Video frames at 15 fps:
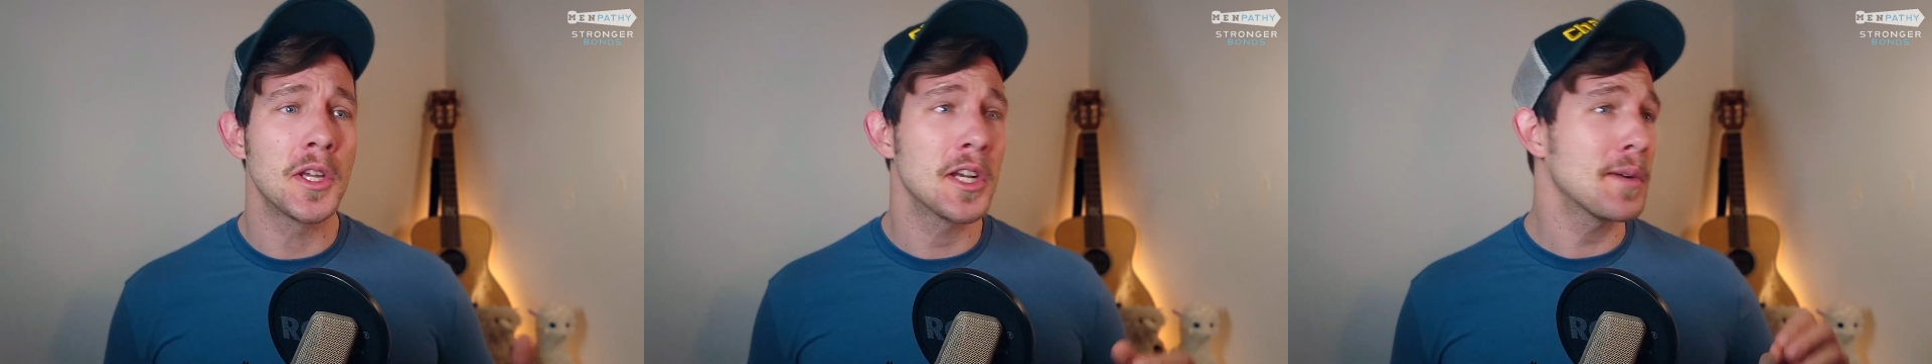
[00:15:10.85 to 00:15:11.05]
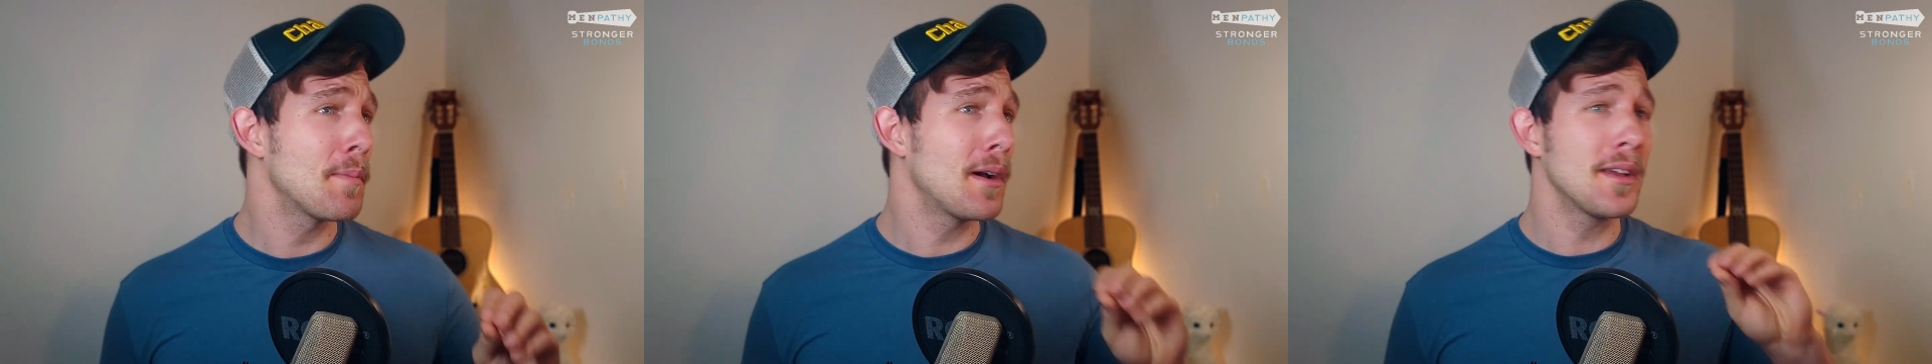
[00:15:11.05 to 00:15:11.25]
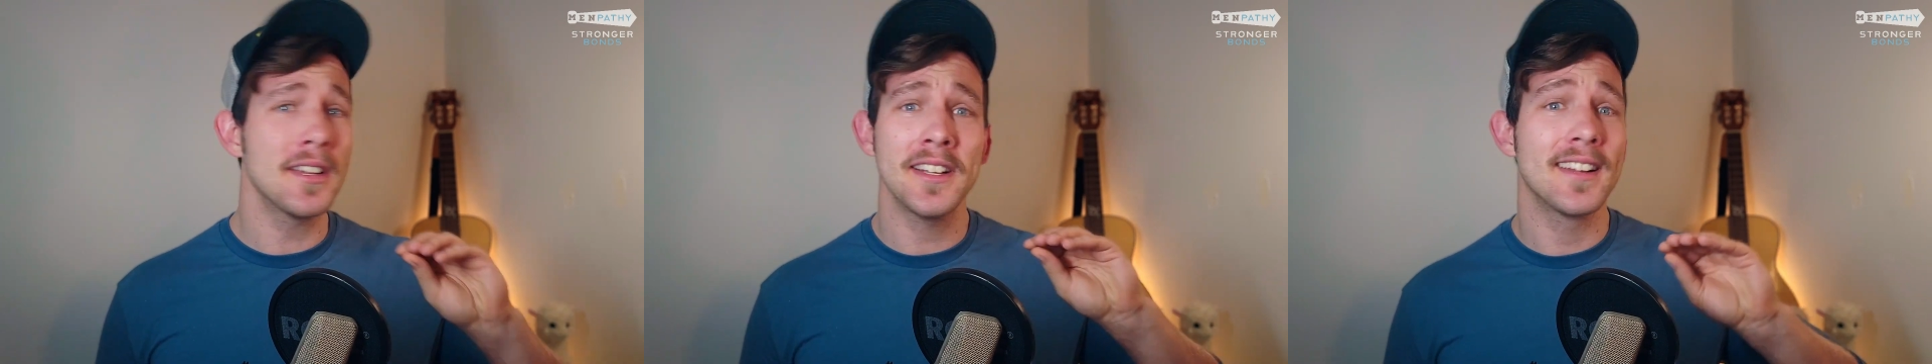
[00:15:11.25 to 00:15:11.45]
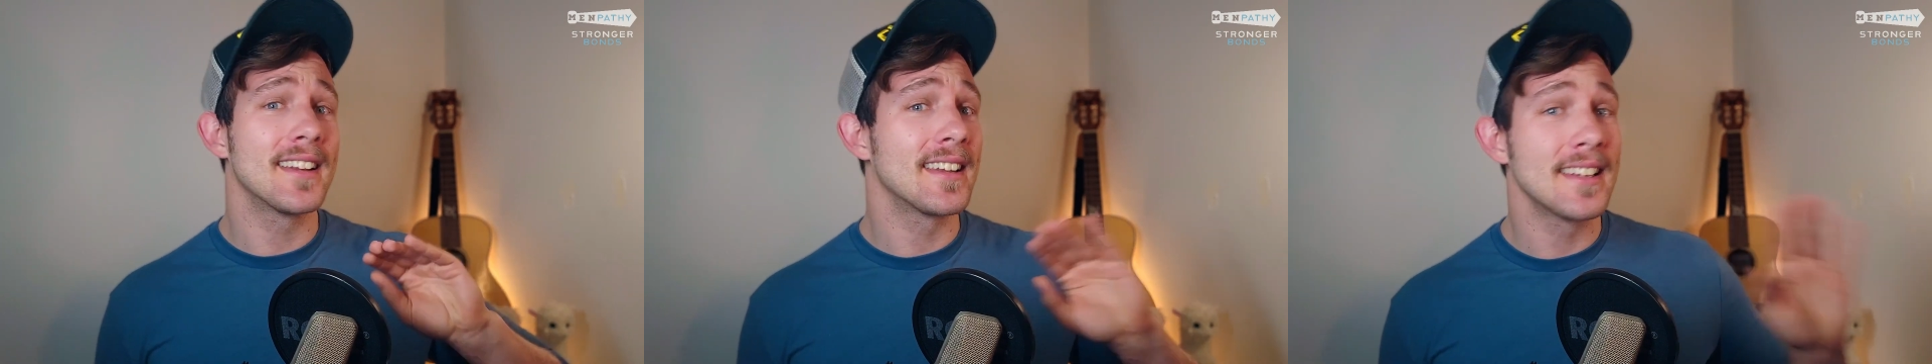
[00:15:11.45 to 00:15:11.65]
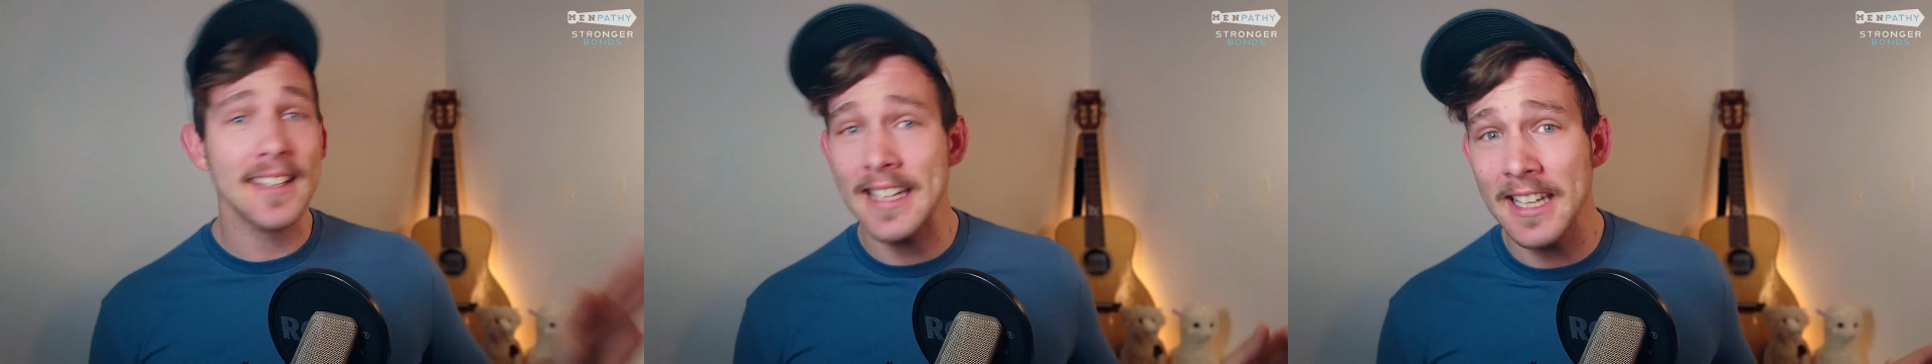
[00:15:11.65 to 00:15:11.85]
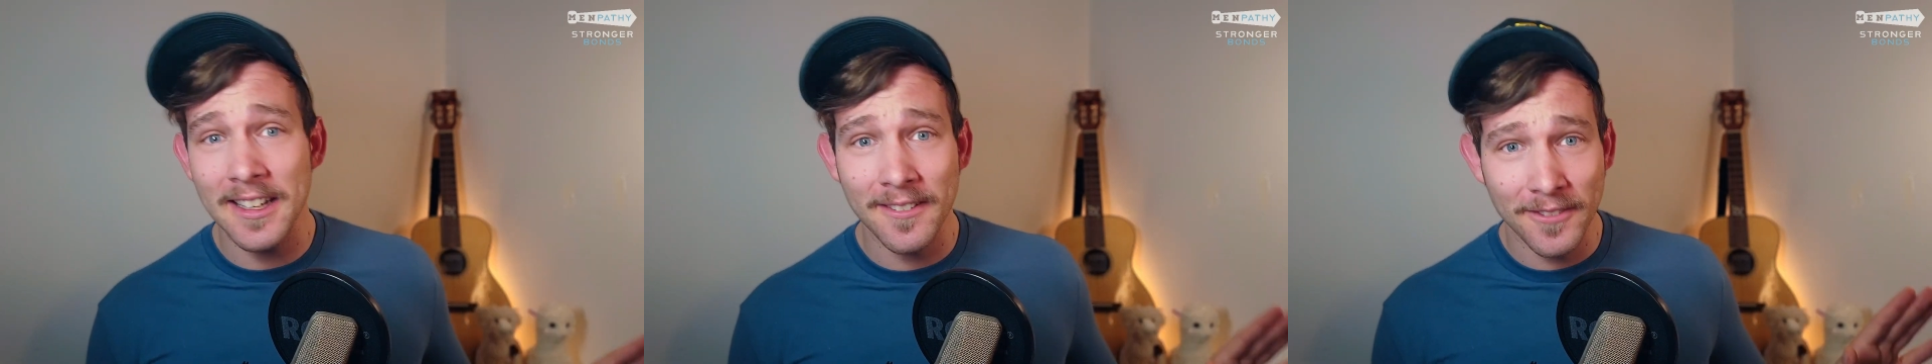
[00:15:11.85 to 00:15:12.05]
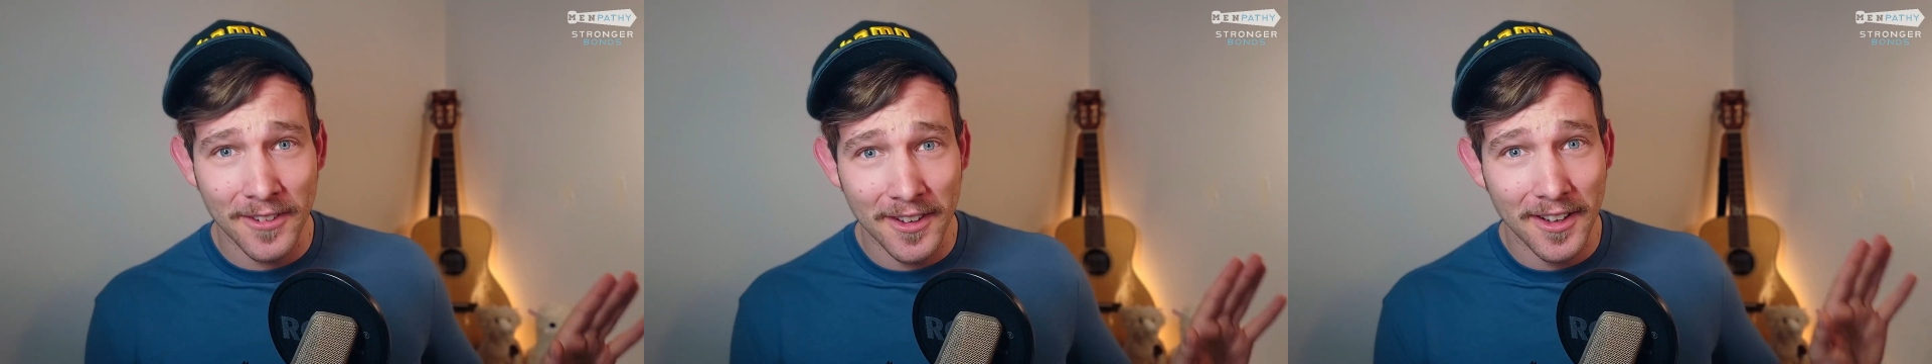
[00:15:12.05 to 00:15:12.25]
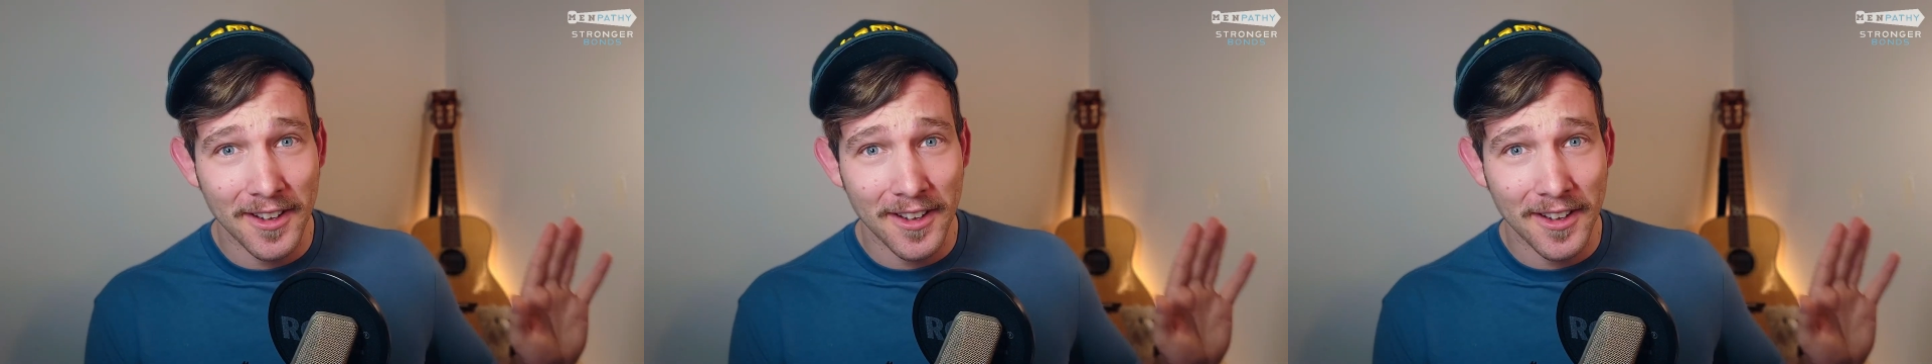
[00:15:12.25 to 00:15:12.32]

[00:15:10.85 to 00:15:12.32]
You're probably going to leave